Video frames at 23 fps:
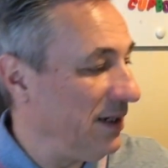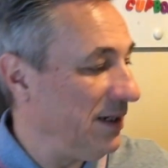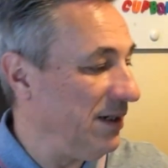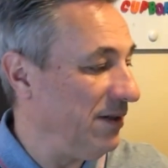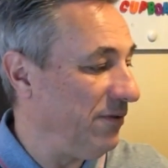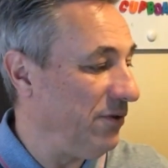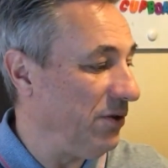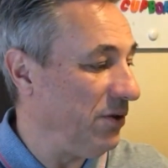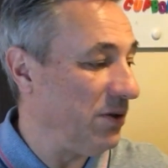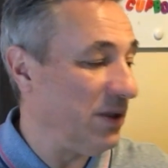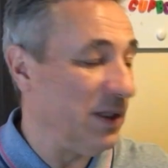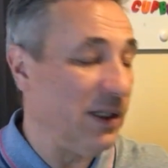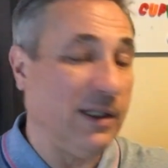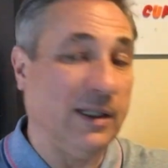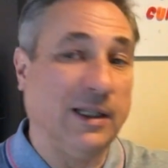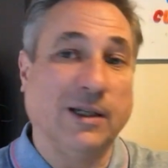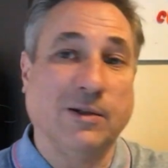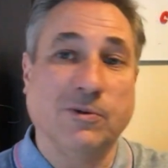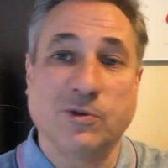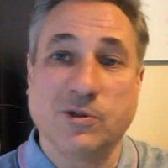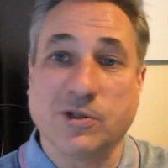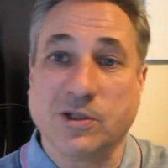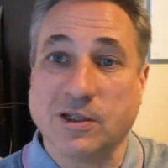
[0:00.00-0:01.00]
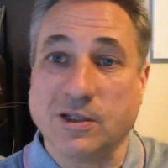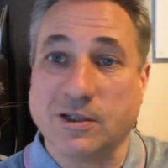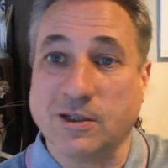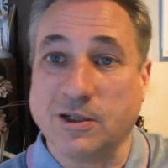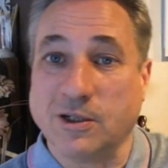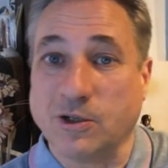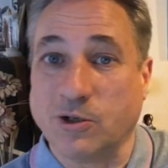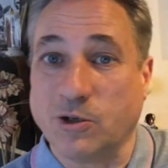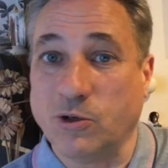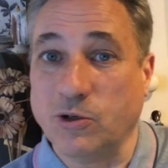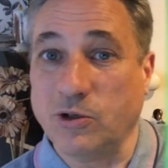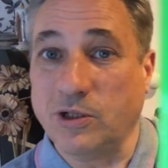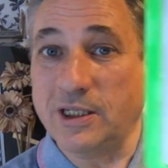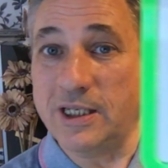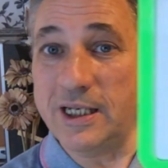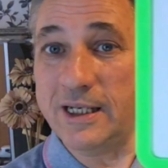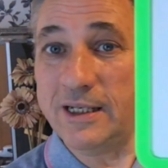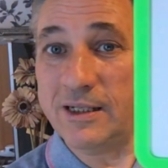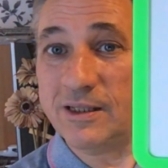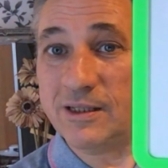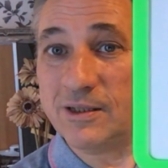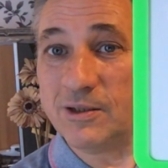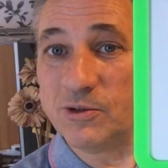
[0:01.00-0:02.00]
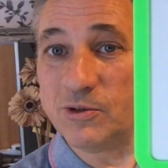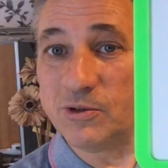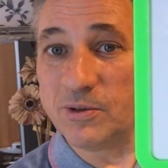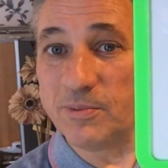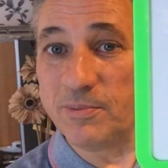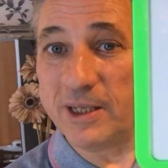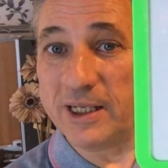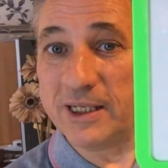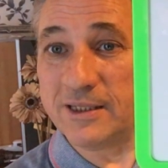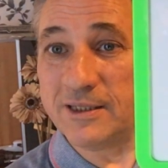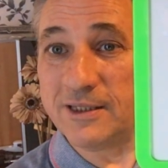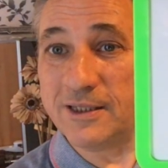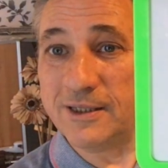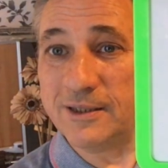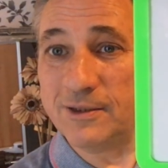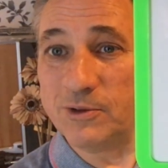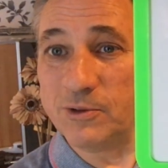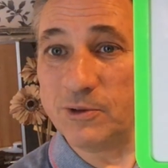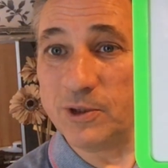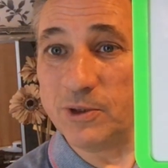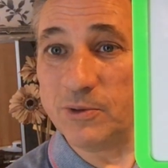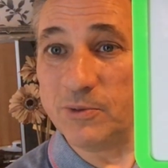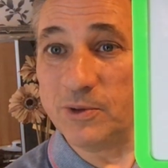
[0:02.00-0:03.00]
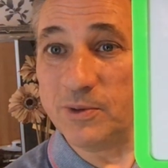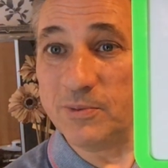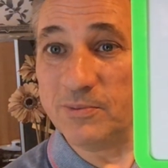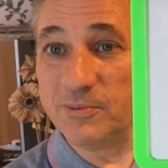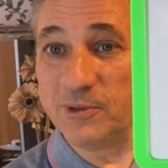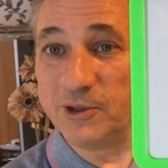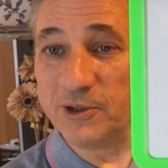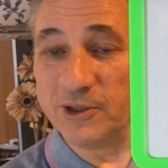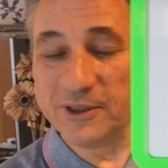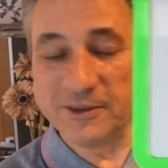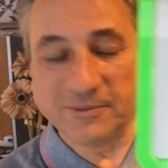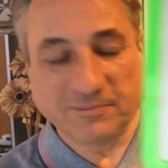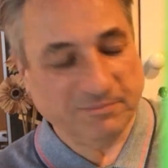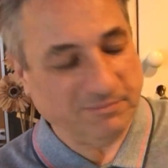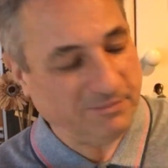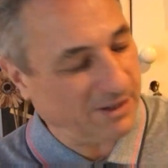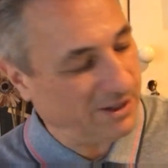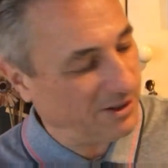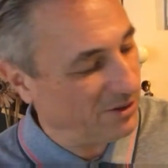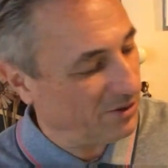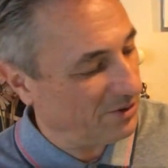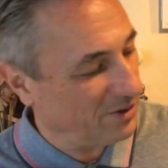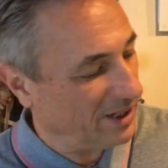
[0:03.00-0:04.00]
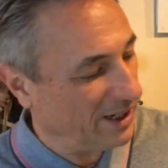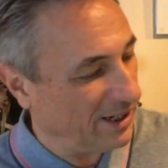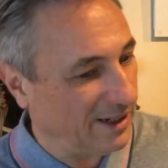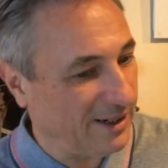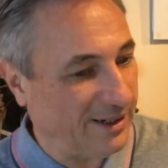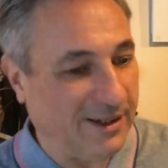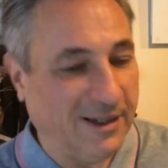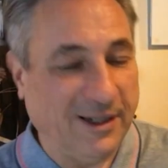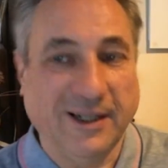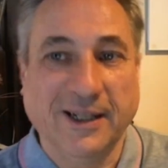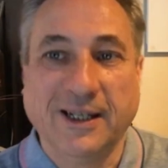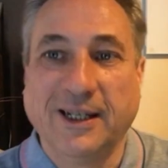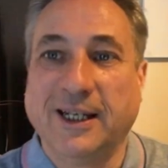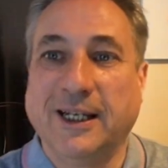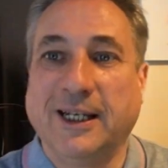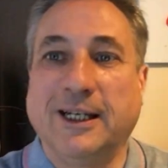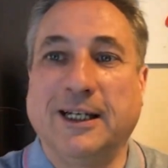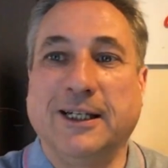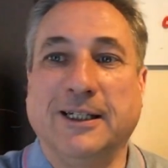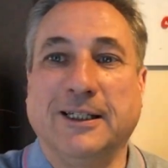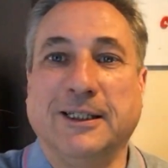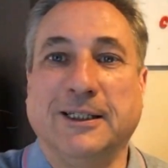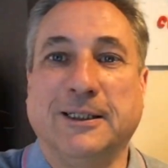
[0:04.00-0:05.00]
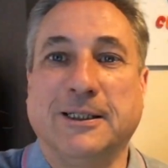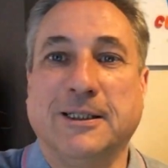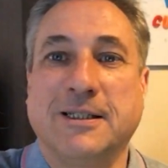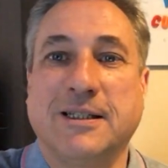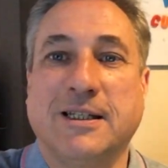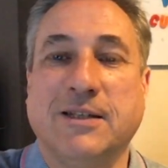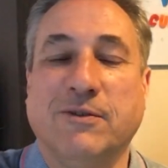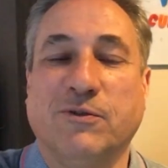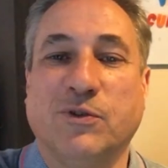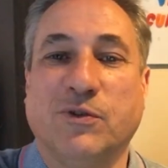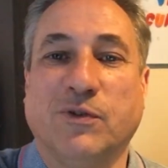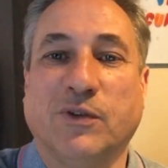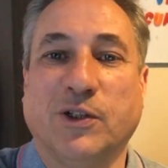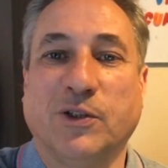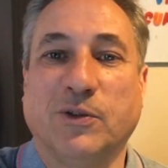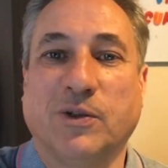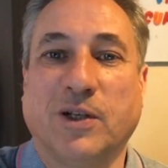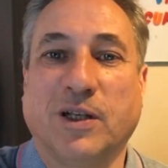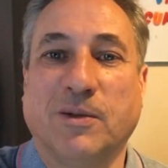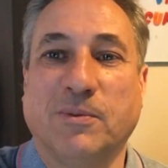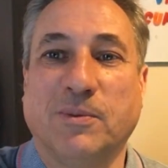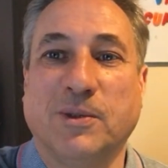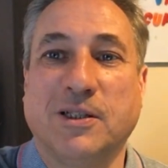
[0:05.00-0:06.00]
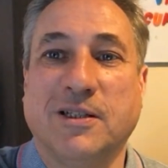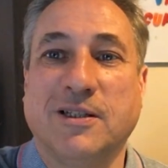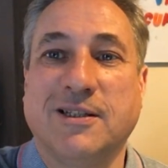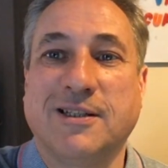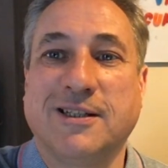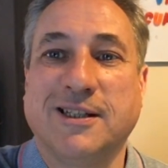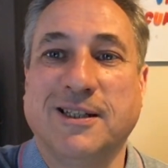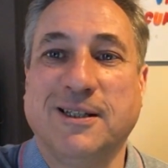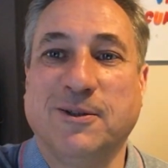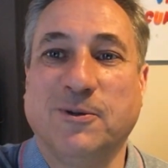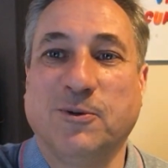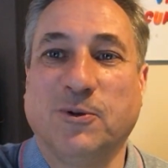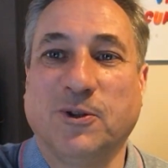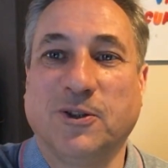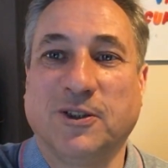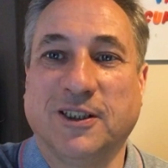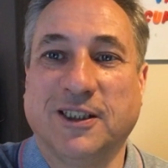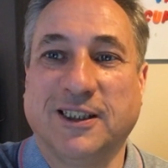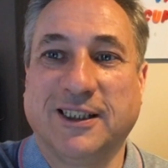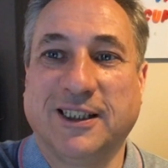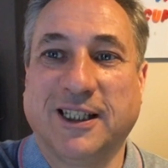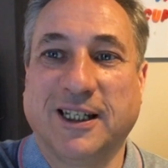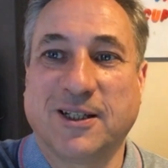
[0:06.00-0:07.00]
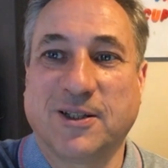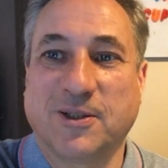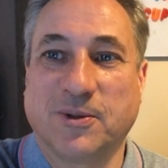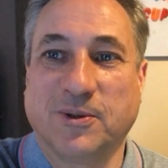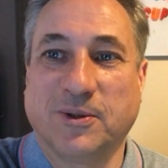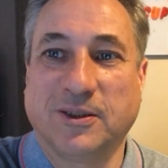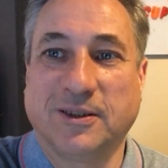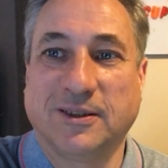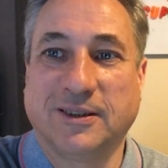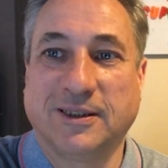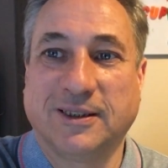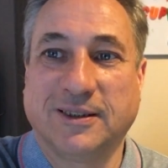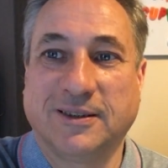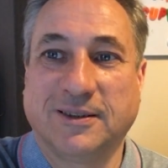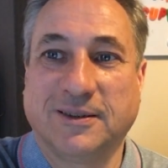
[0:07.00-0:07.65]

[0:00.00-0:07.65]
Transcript: if you think that was a good deal or a bad deal, or you wouldn't bother. Okay, Stevie's Vinyl Cupboard. See you on the next one.